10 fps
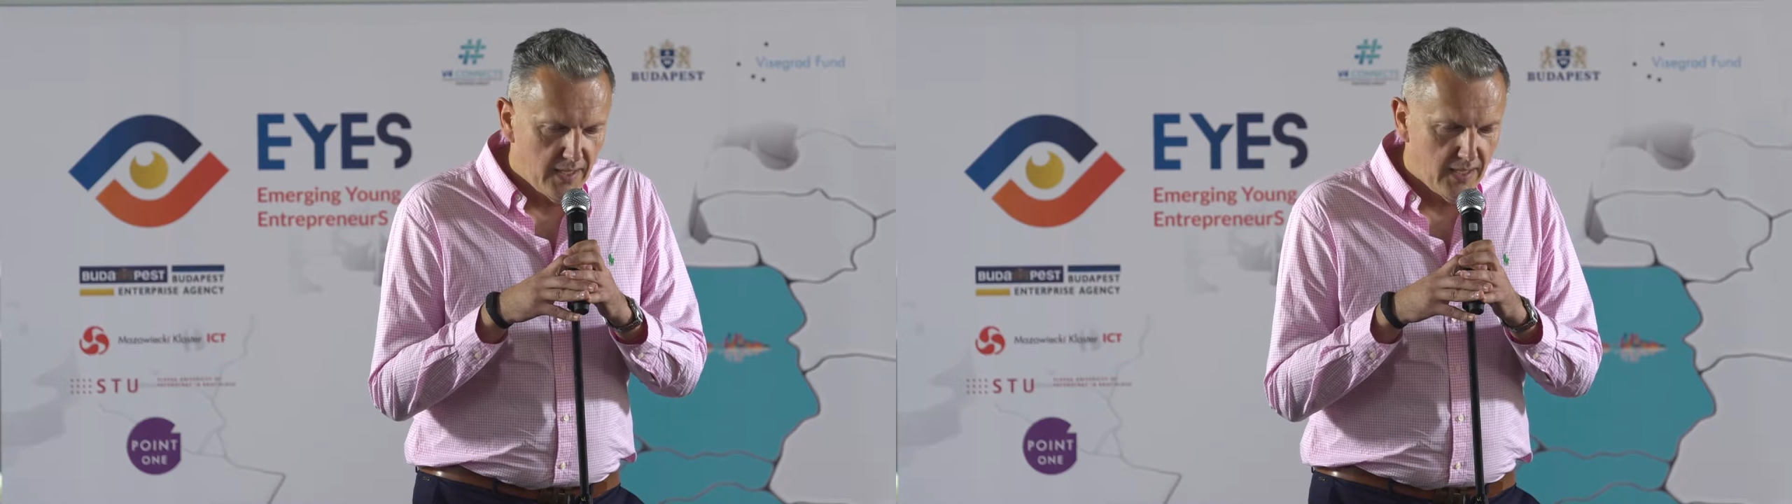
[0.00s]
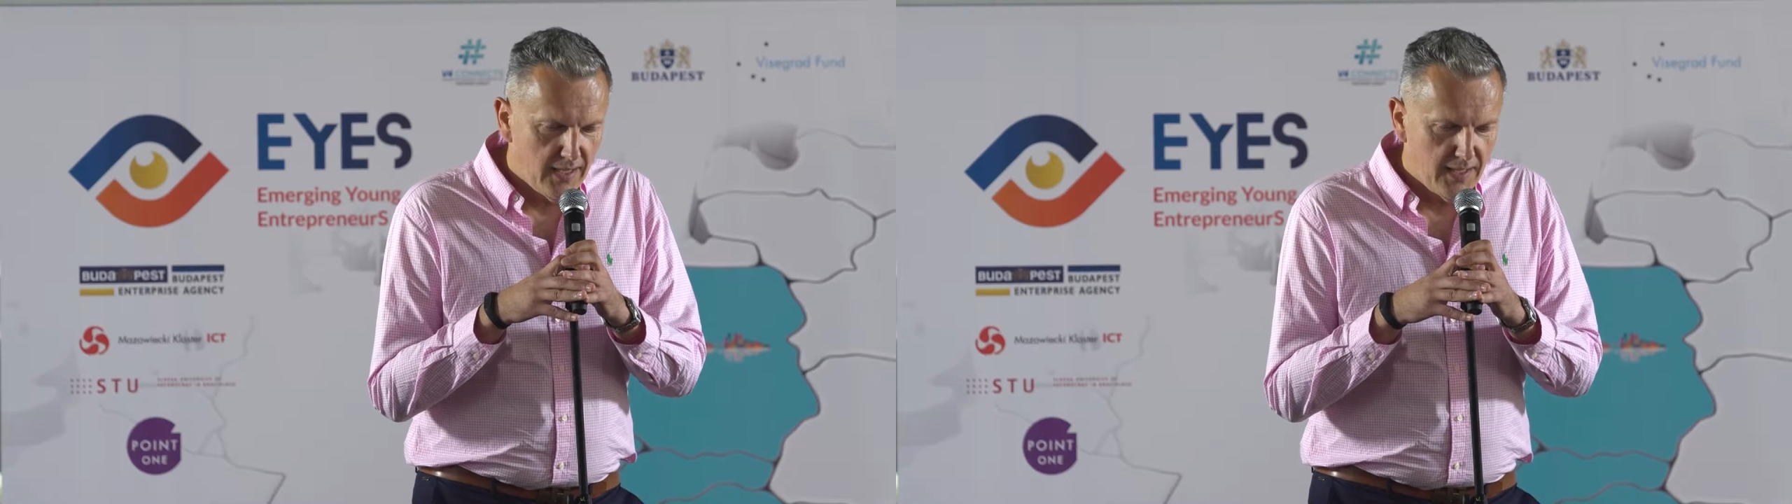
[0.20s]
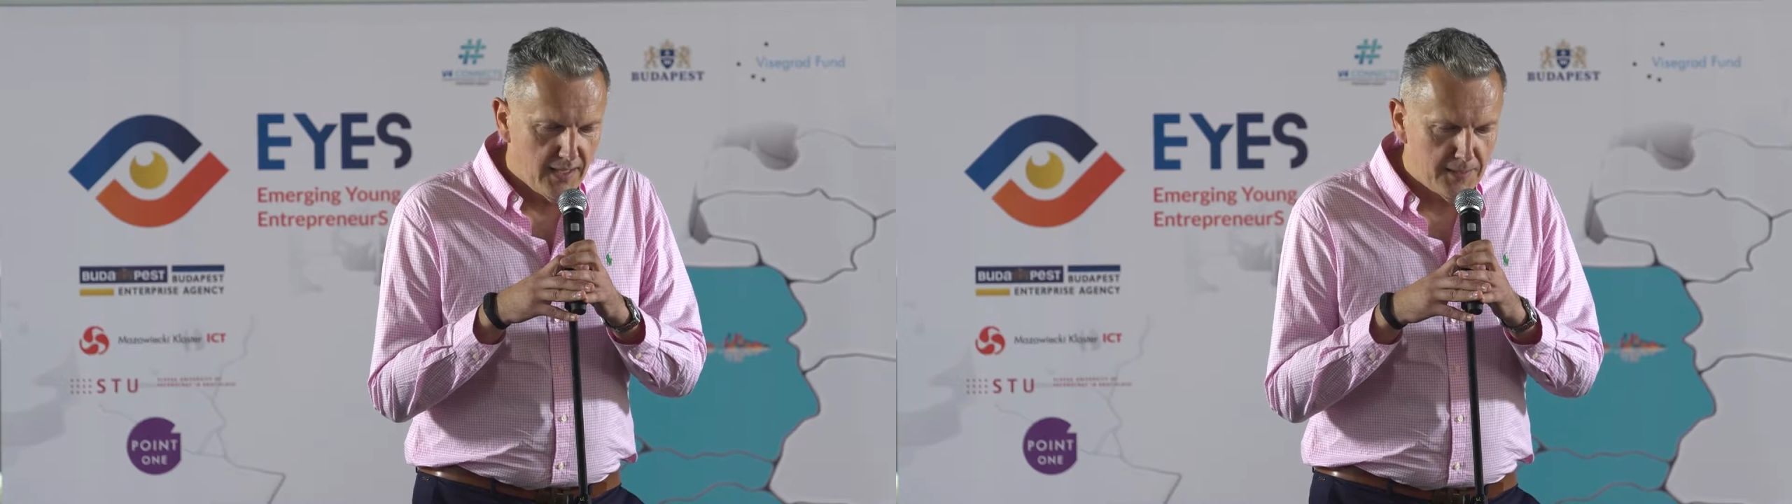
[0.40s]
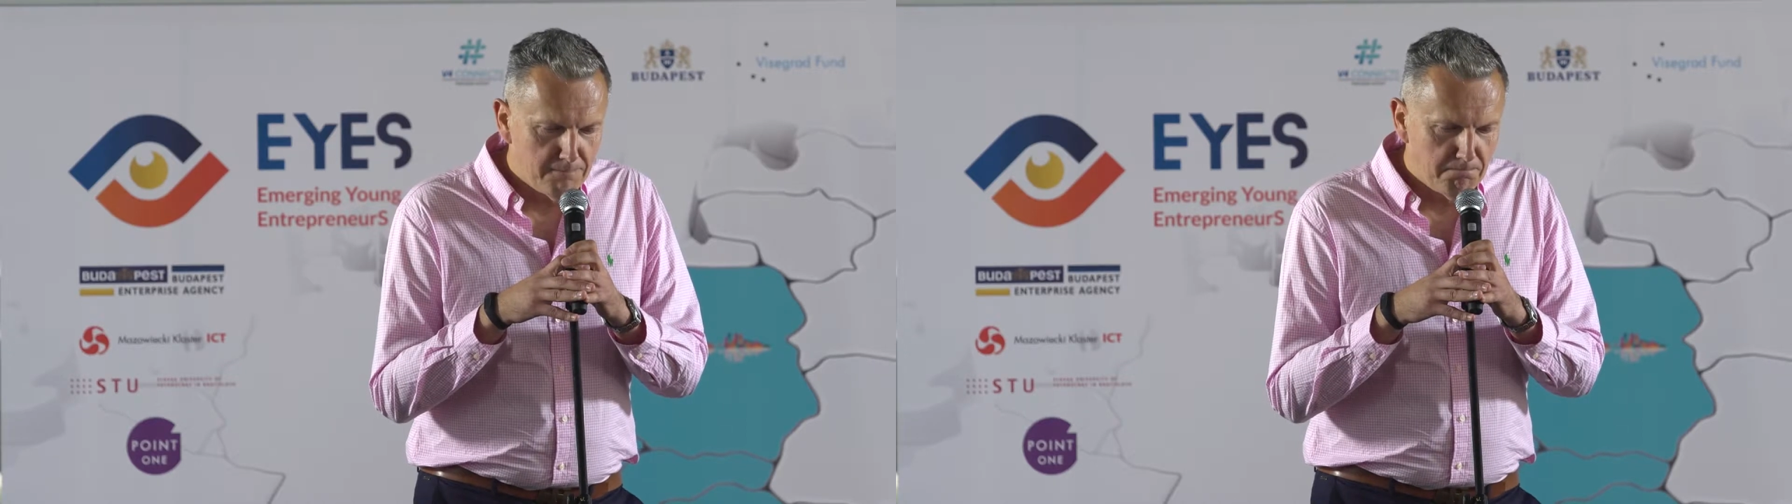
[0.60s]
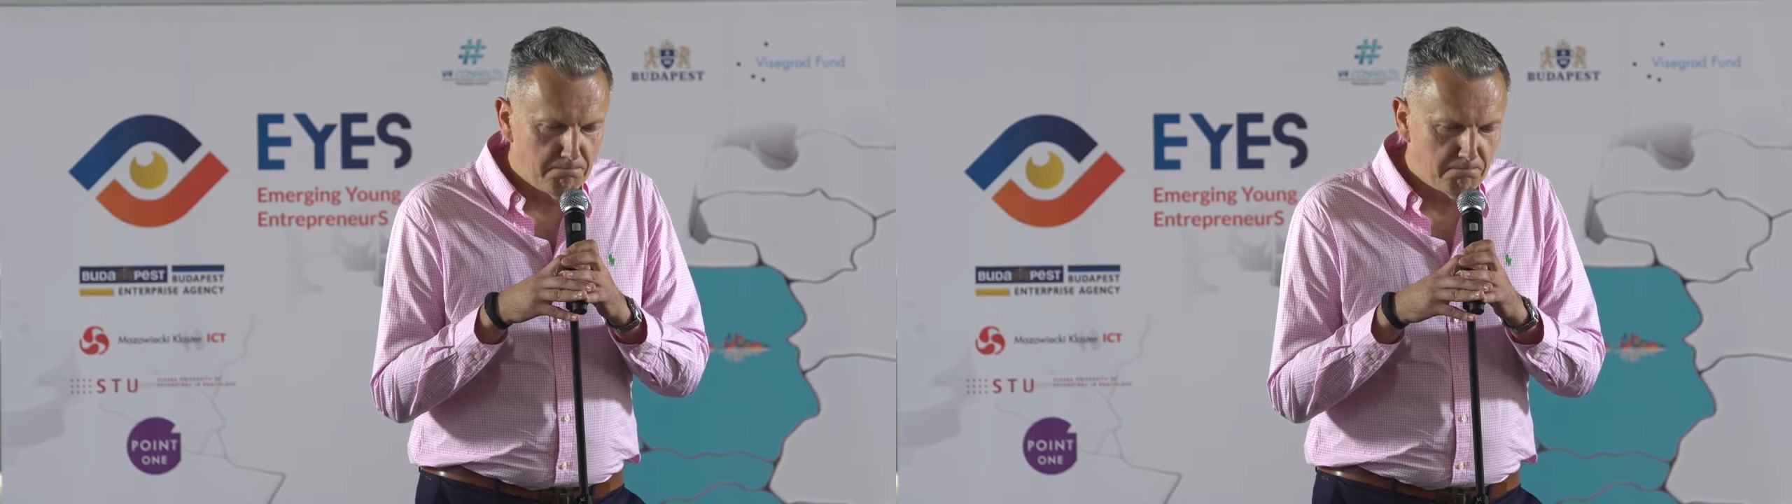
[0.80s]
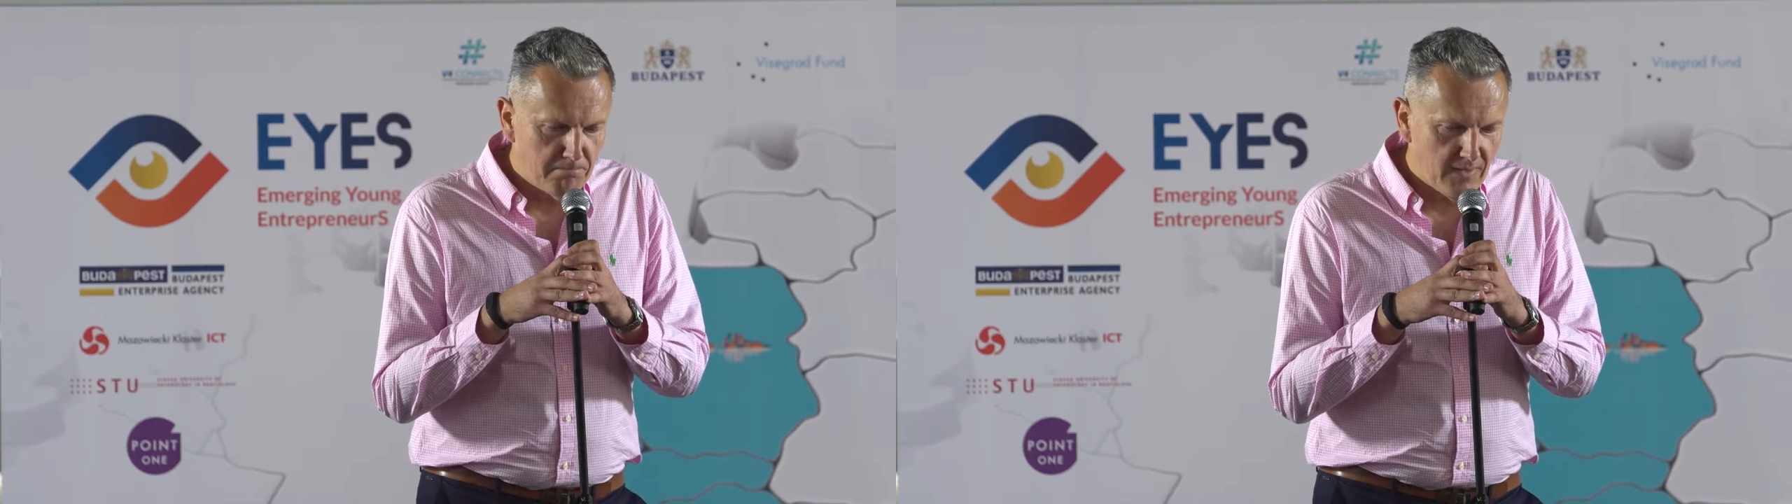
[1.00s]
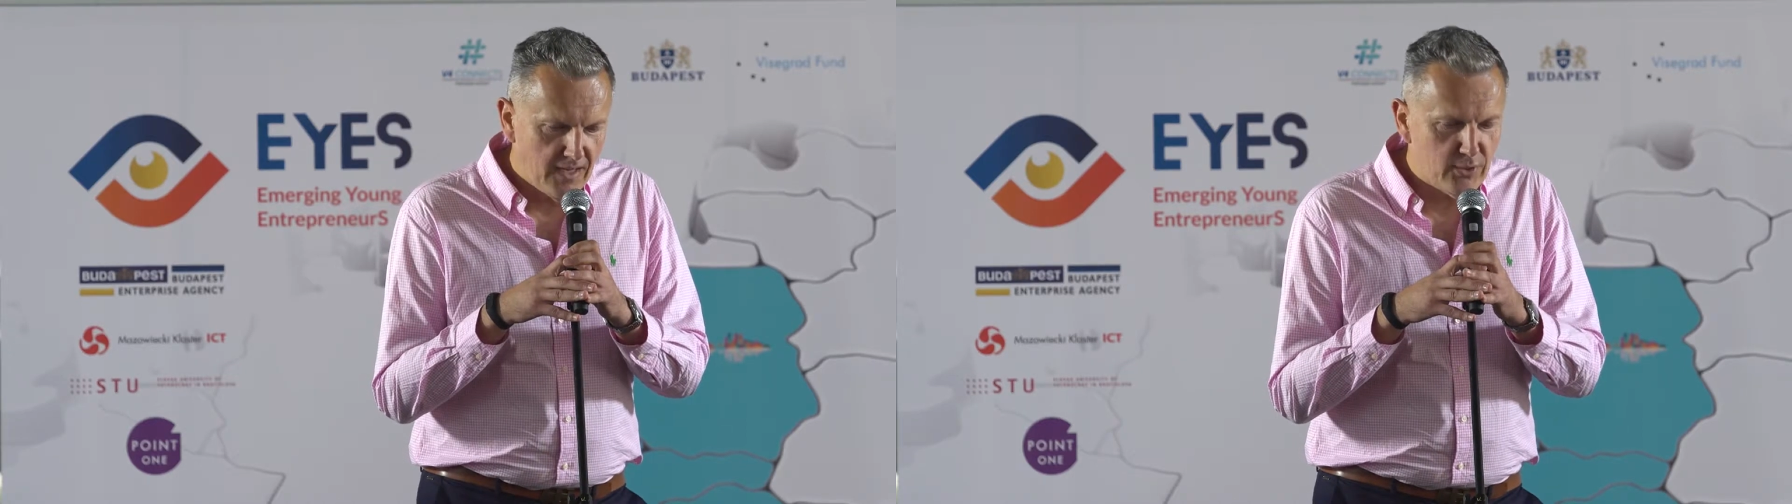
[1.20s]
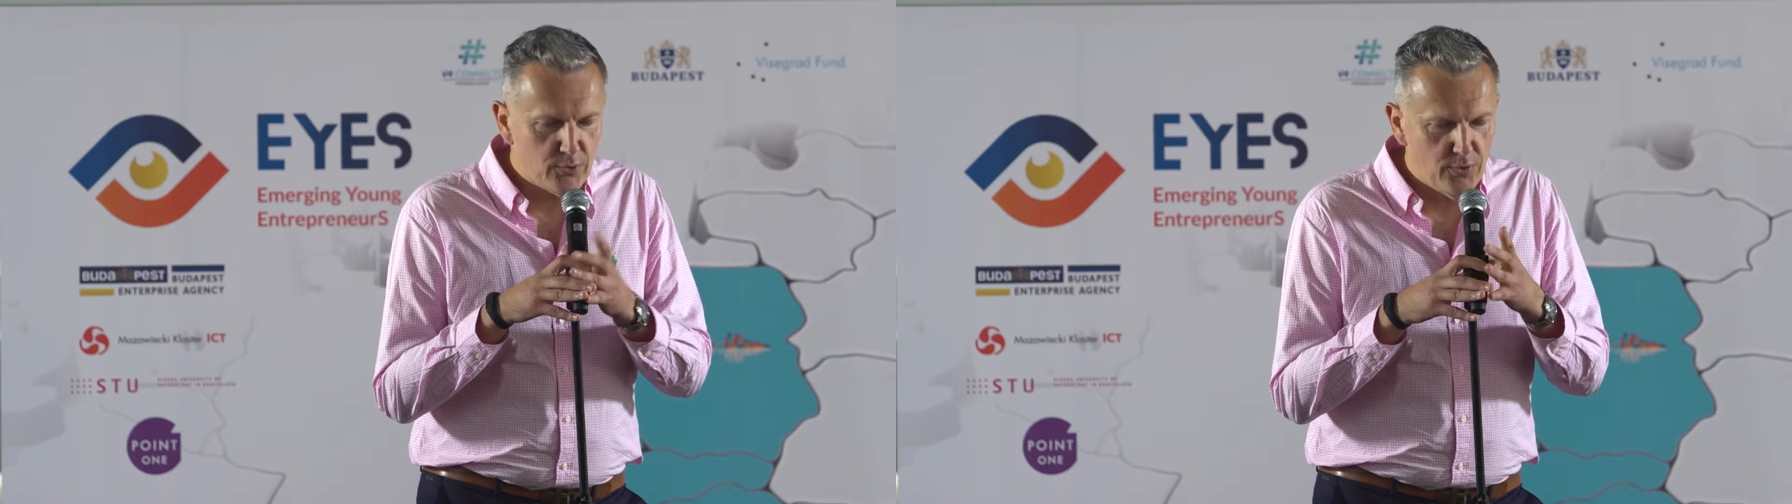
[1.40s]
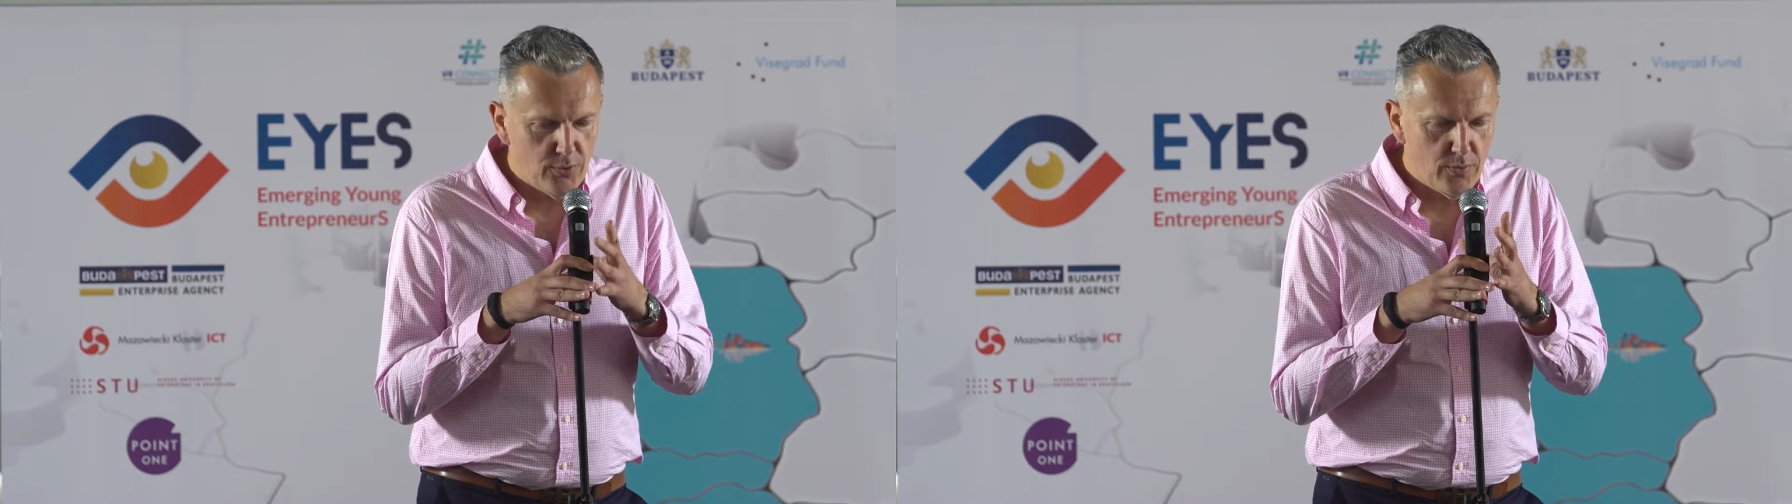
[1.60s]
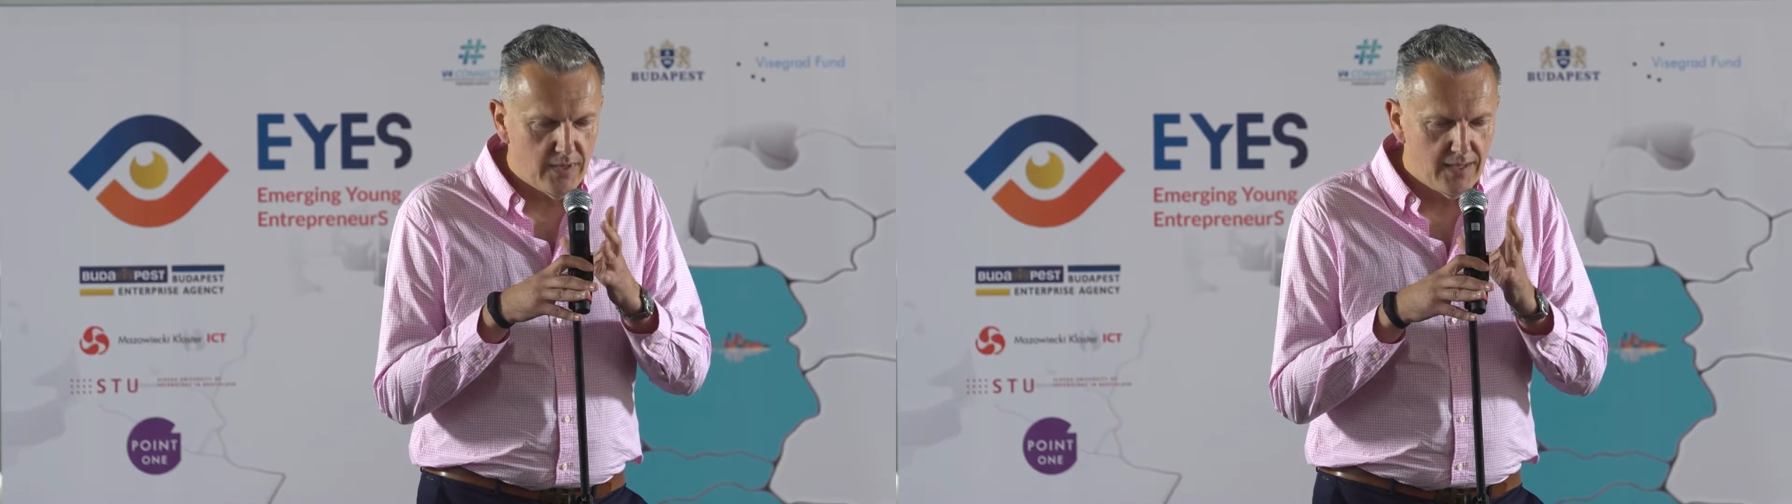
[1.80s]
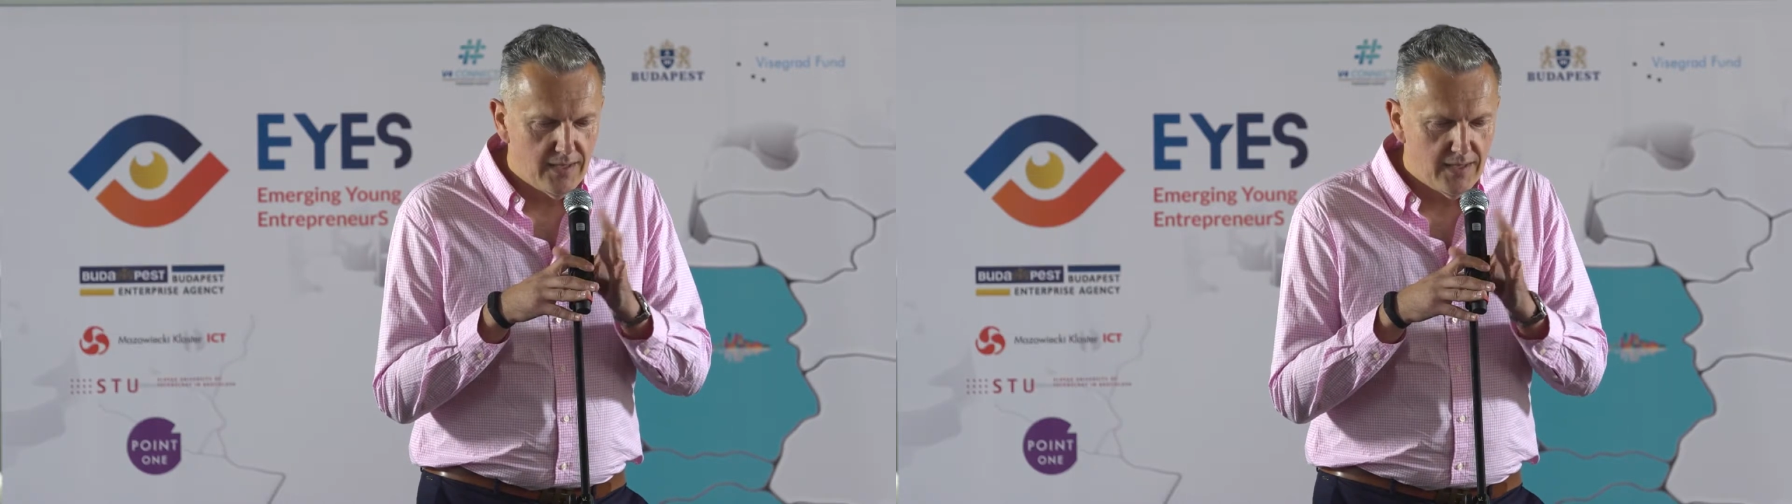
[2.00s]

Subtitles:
As you know,